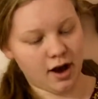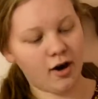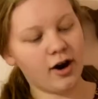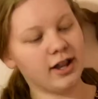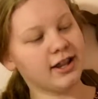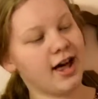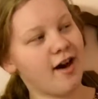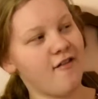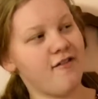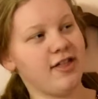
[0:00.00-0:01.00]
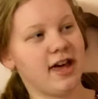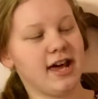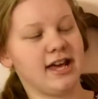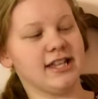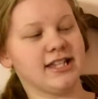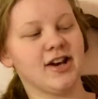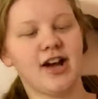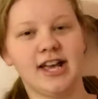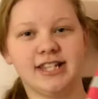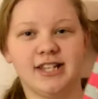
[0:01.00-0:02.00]
Oh, I love these.
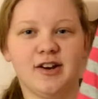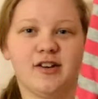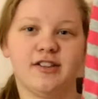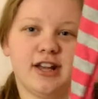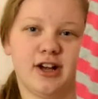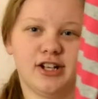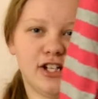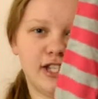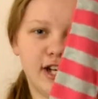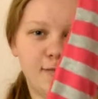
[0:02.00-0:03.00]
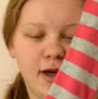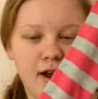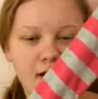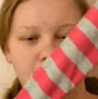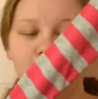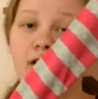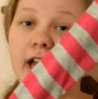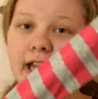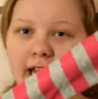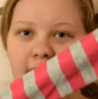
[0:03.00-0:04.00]
Okay, so they're just a pair of
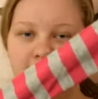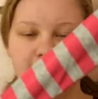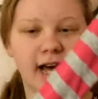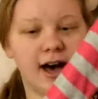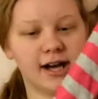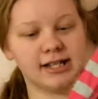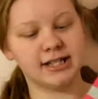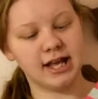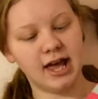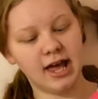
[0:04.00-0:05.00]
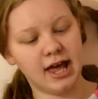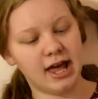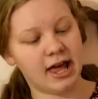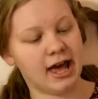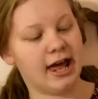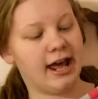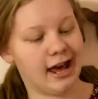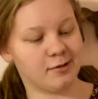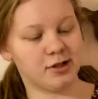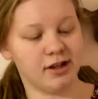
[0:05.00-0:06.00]
like knee-high socks. And I
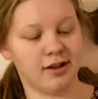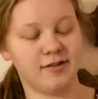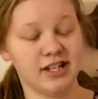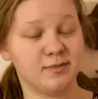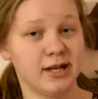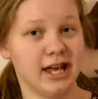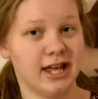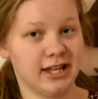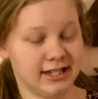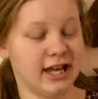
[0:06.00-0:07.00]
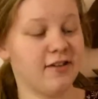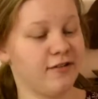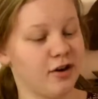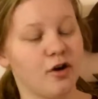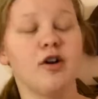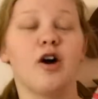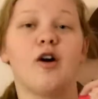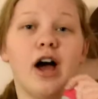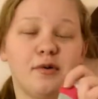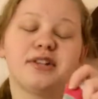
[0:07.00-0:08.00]
absolutely love these because if you don't know,
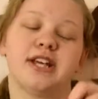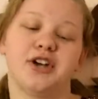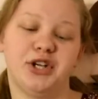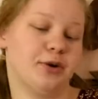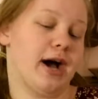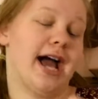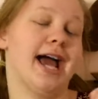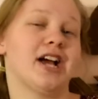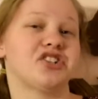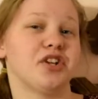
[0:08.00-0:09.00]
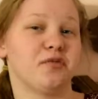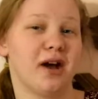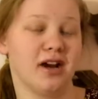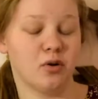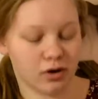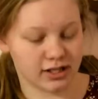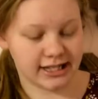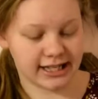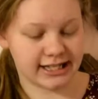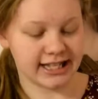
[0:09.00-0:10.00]
I will tell you, I actually ride
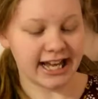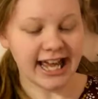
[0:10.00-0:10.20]
horses.